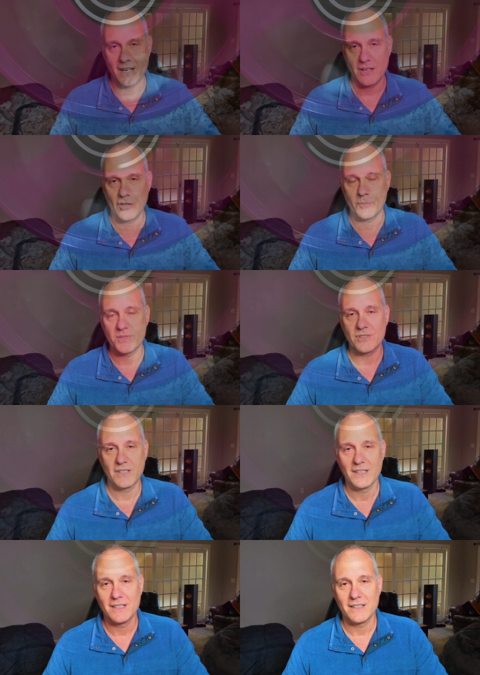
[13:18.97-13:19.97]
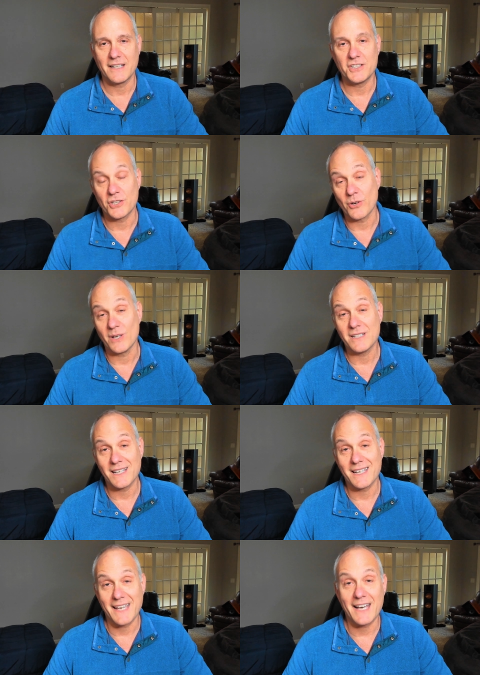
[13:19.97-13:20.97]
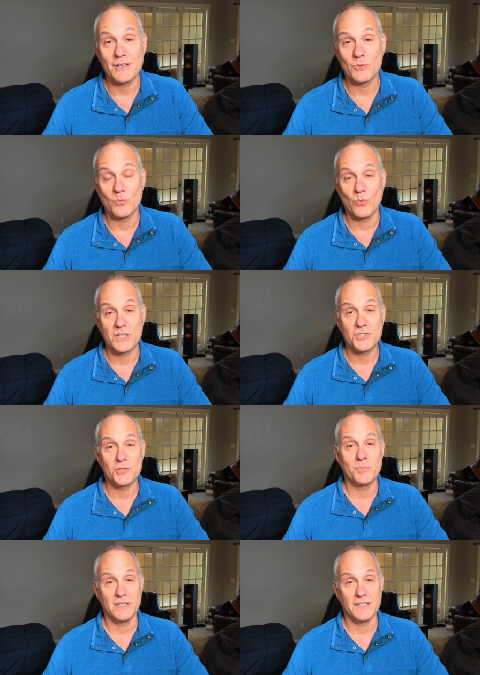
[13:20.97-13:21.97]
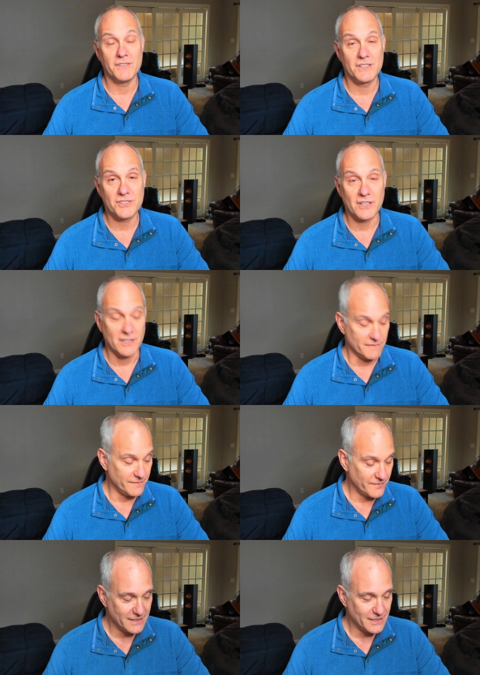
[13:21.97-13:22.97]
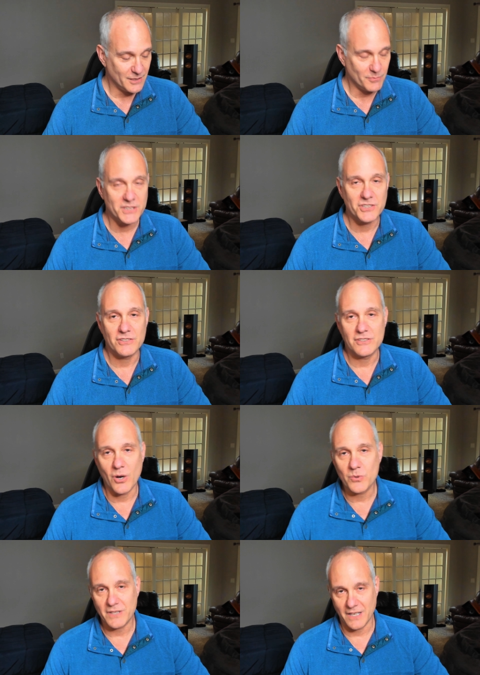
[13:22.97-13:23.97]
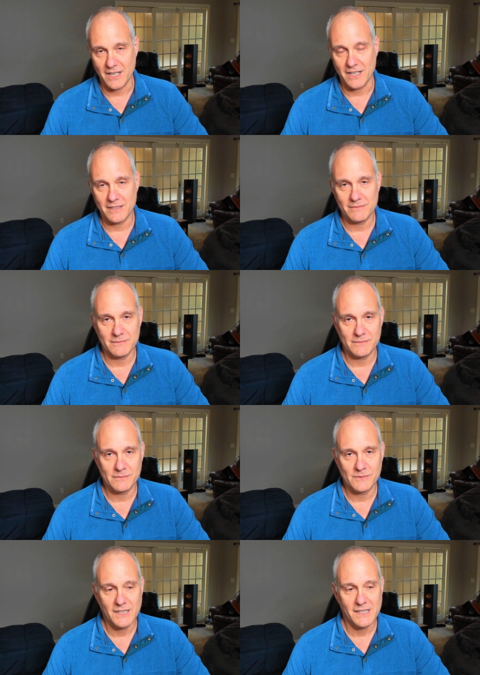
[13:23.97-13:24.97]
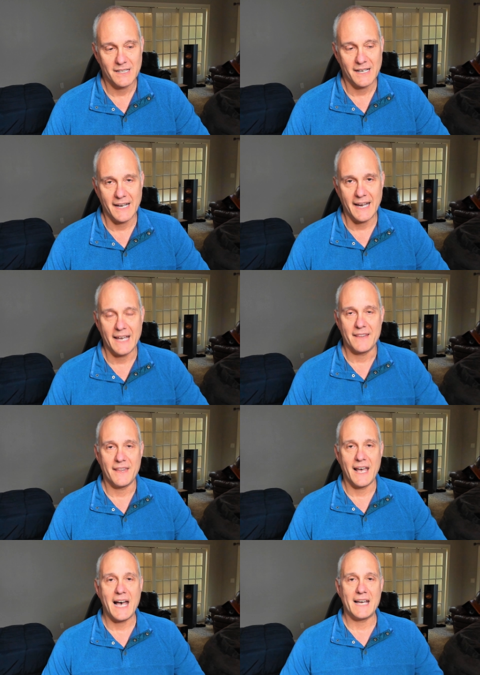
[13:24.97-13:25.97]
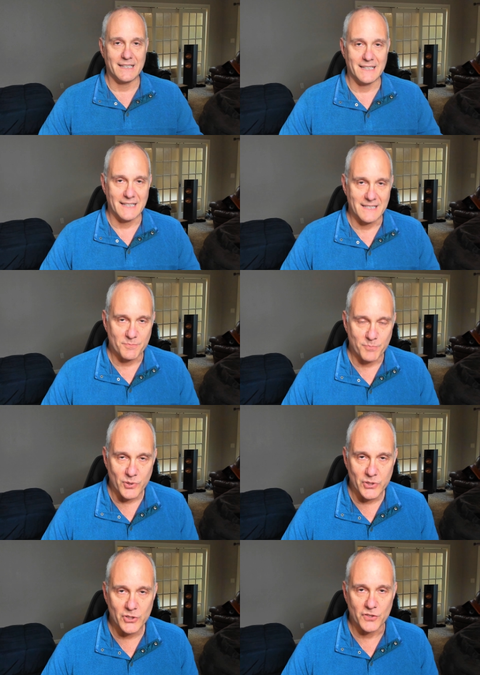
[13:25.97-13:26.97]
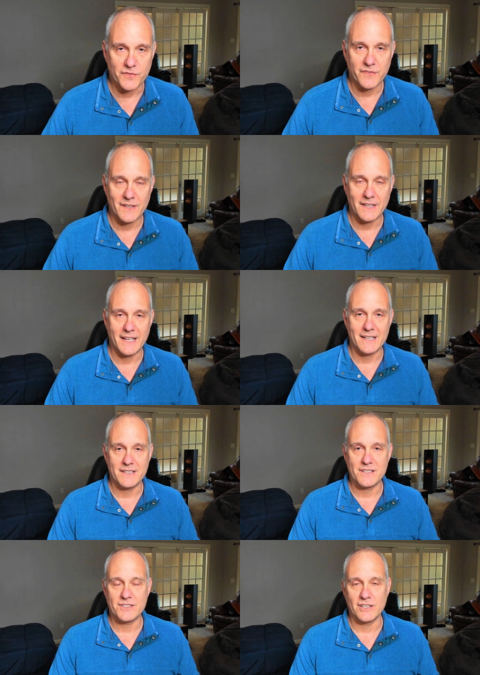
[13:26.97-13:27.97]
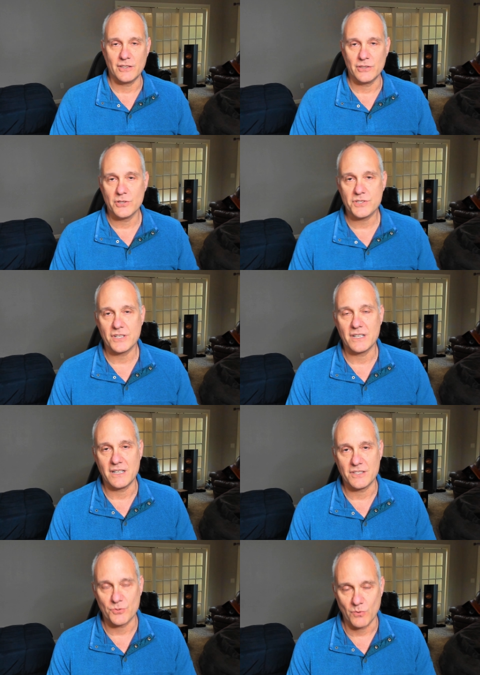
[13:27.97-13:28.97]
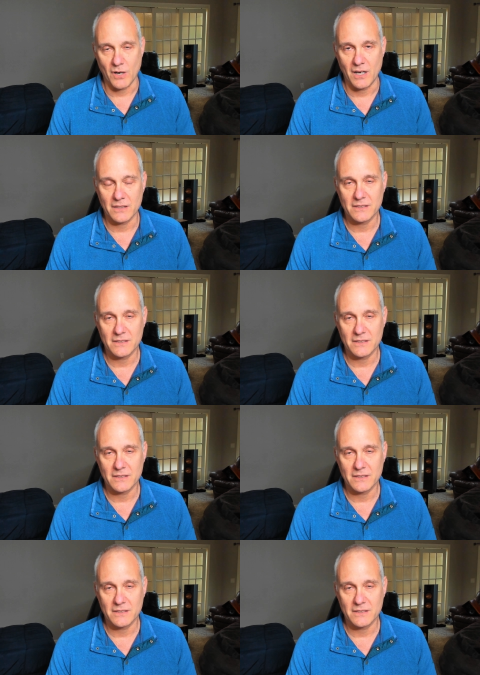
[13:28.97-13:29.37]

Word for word: hopes that you're going to get what you believe you deserve but you don't get it. And that is proof that this delusion is wrong.